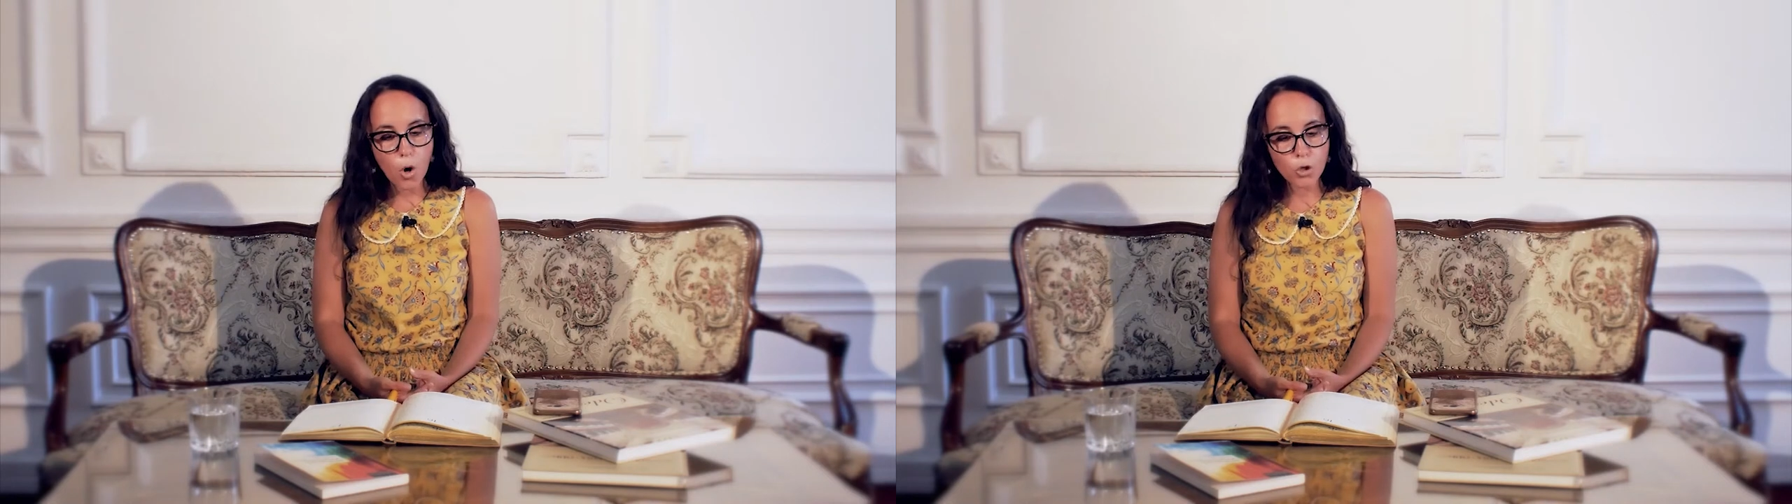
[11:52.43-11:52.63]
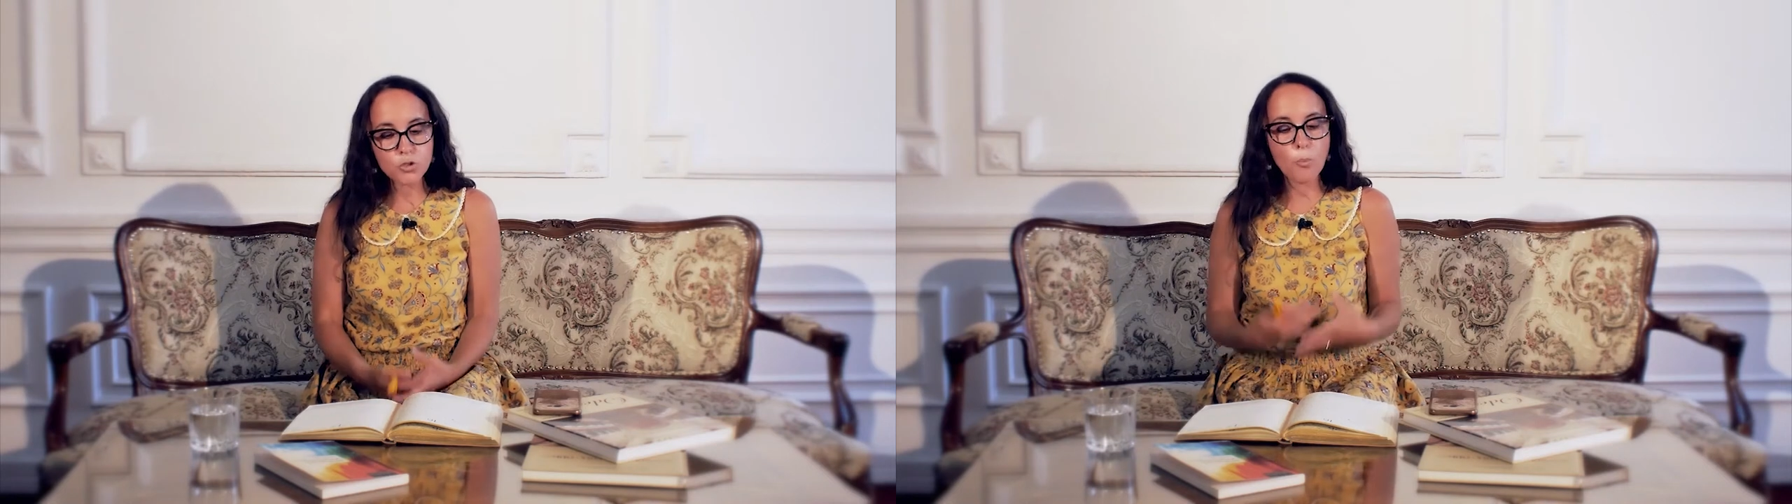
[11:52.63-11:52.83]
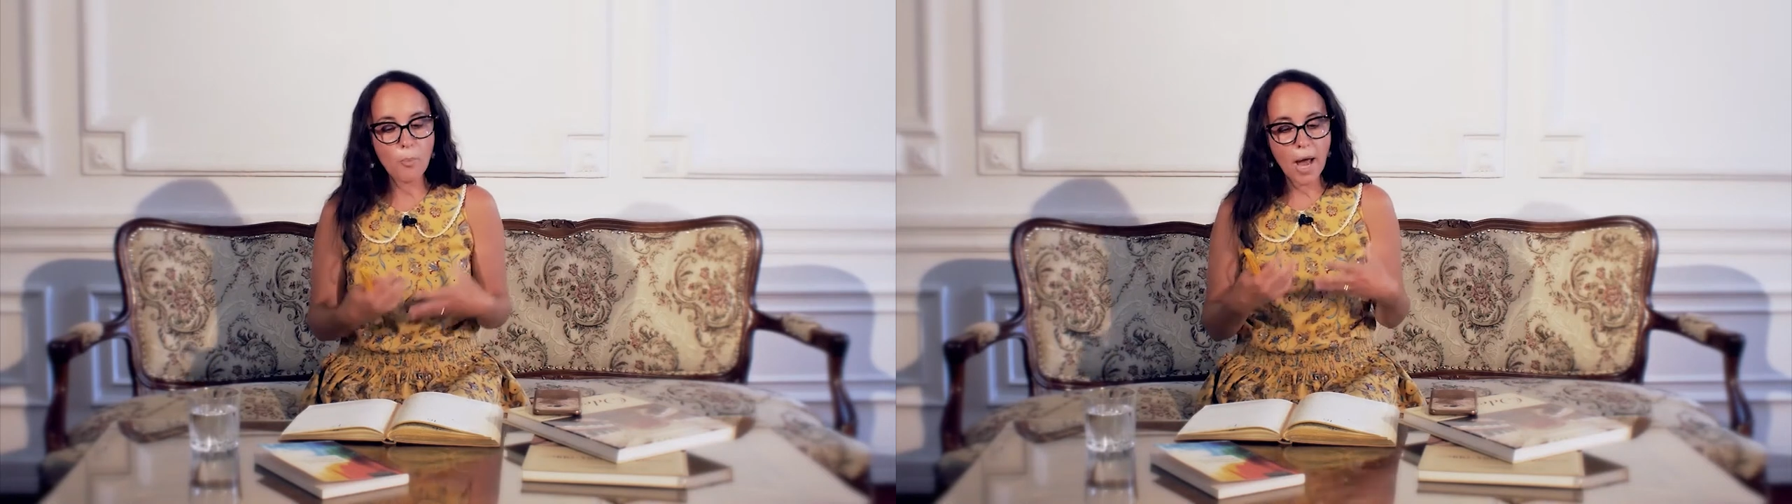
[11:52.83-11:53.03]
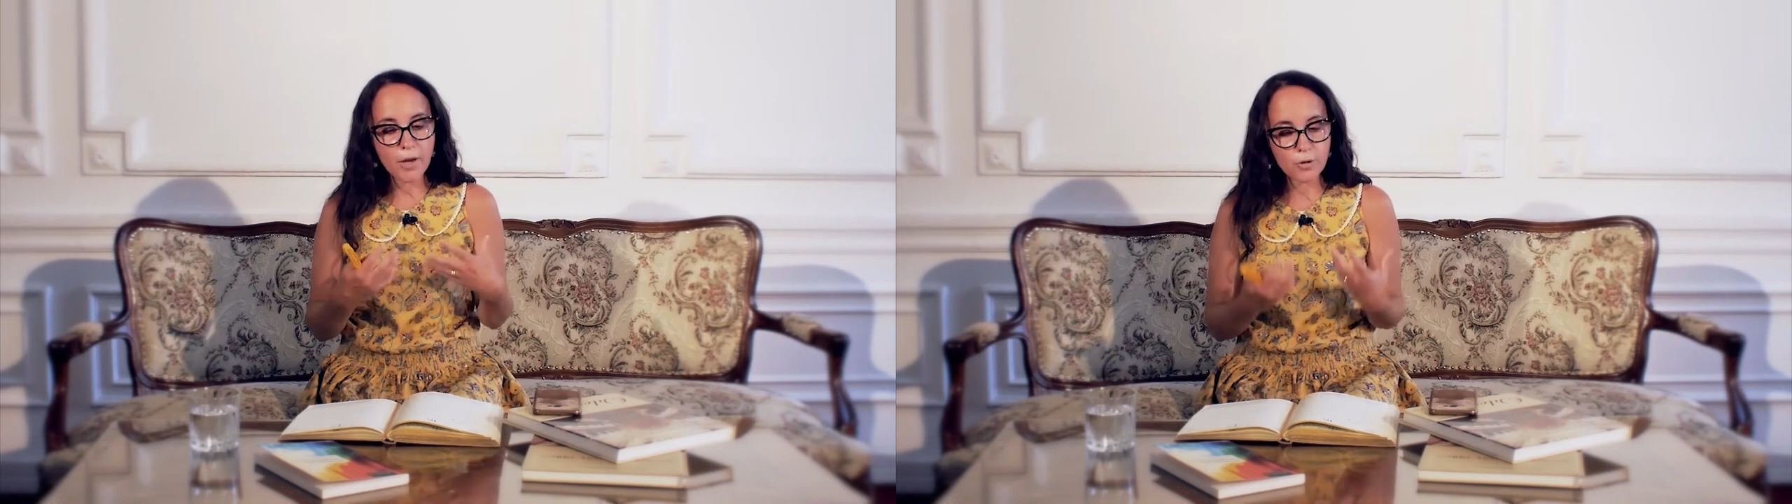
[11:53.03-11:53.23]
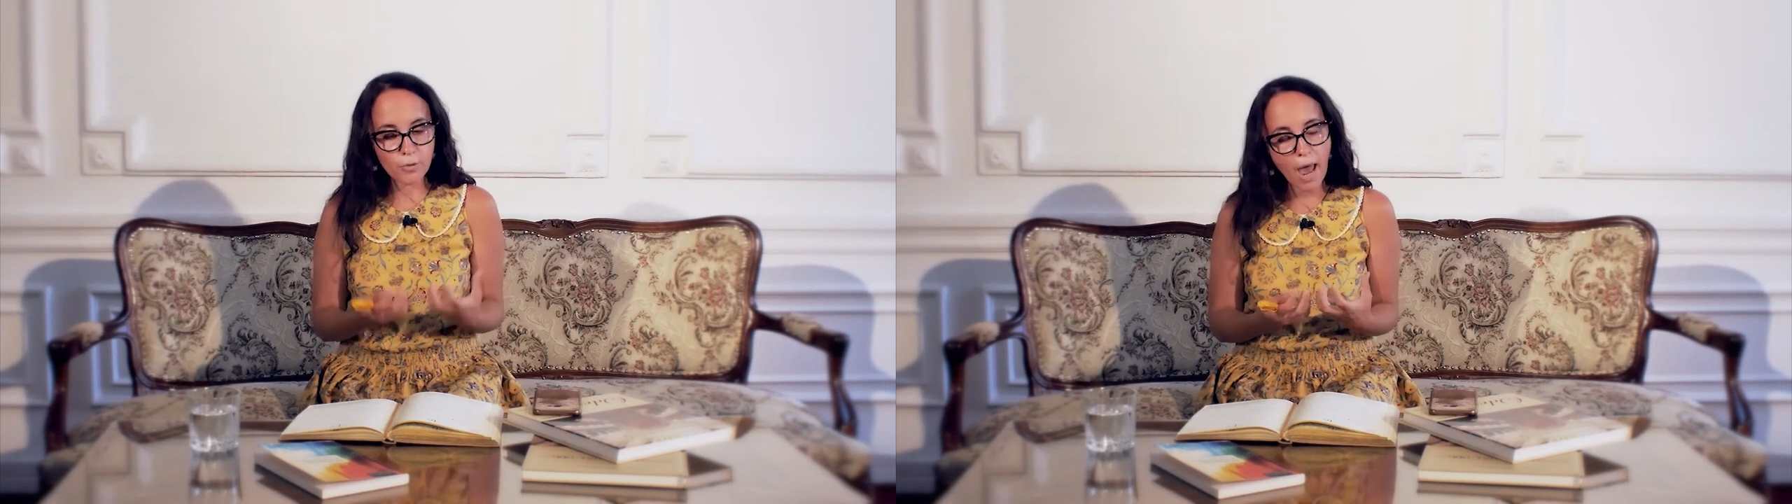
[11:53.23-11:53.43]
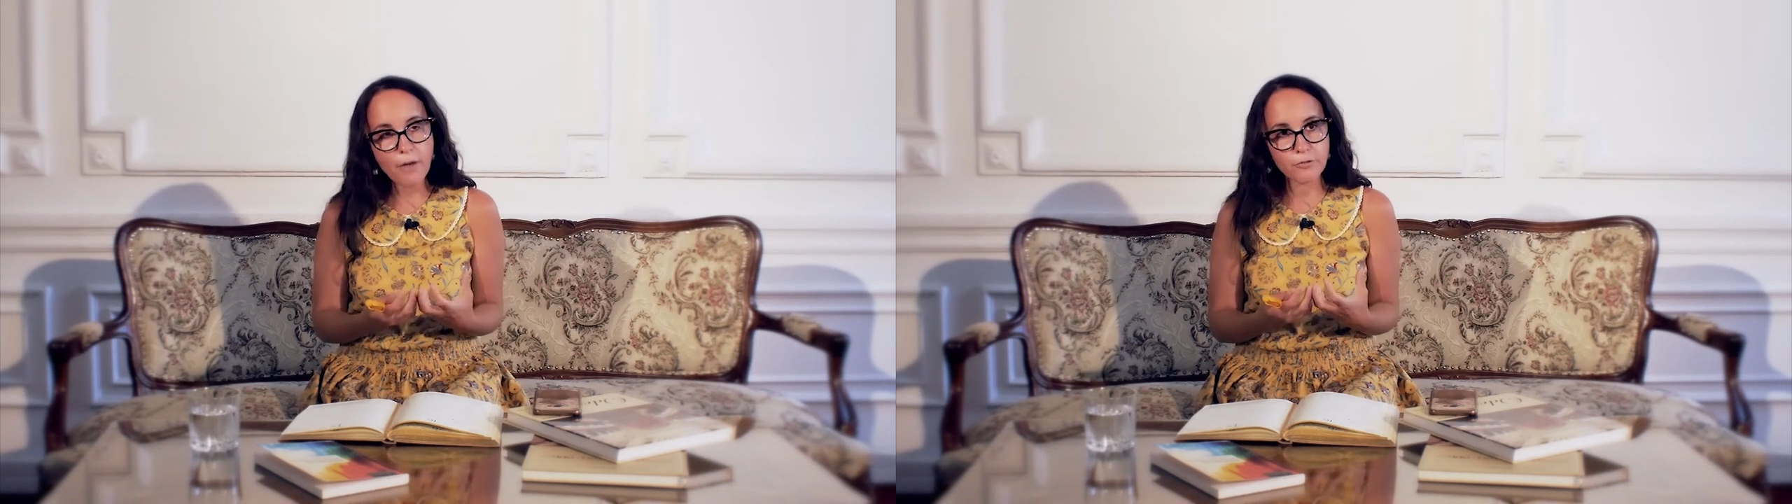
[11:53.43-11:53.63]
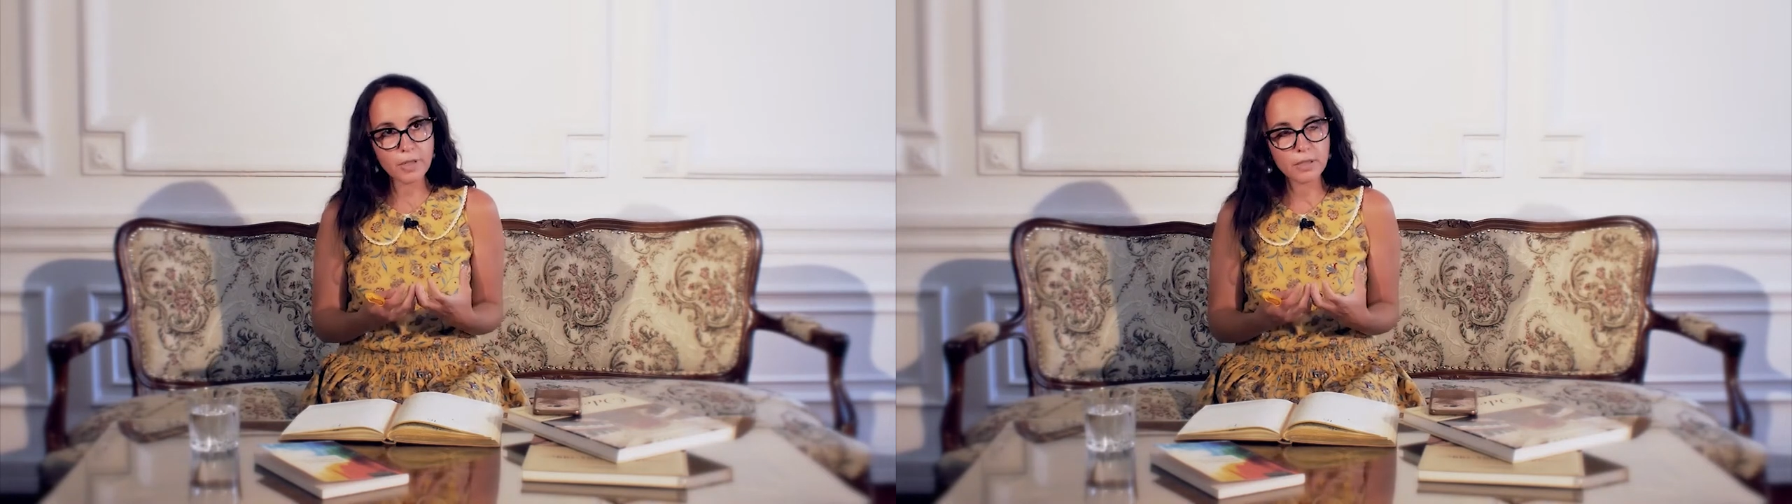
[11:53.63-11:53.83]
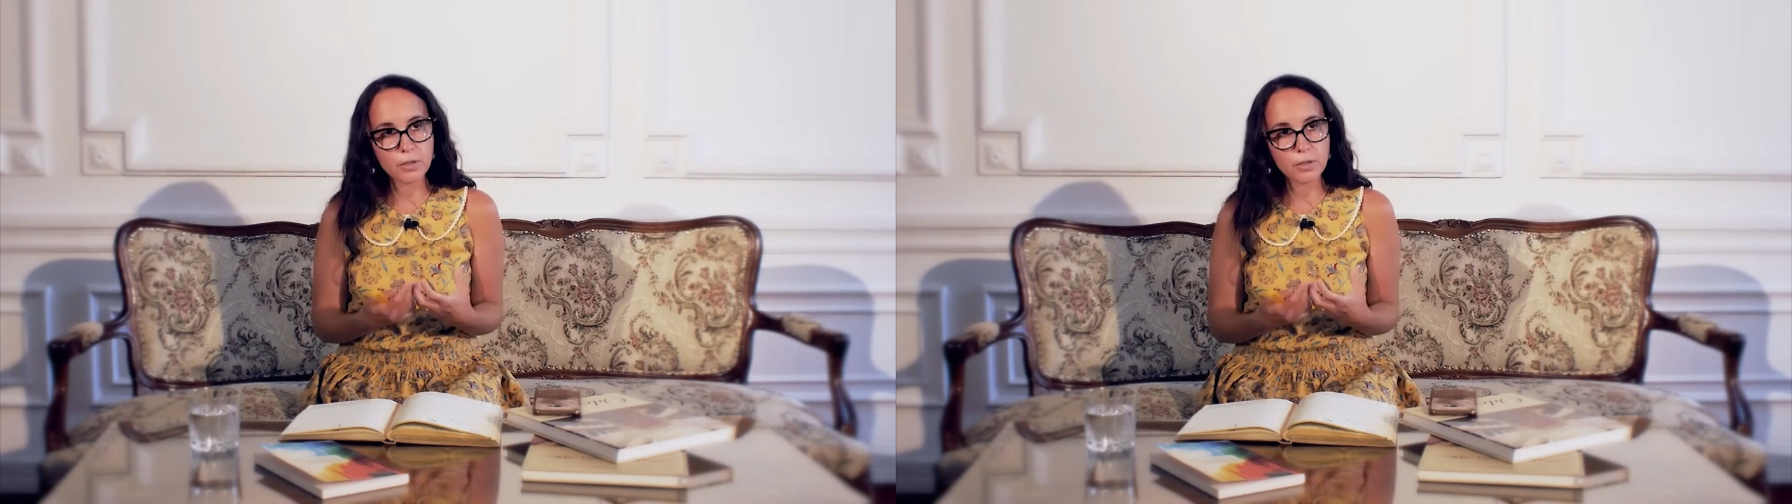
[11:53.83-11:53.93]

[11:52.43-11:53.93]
autobiographic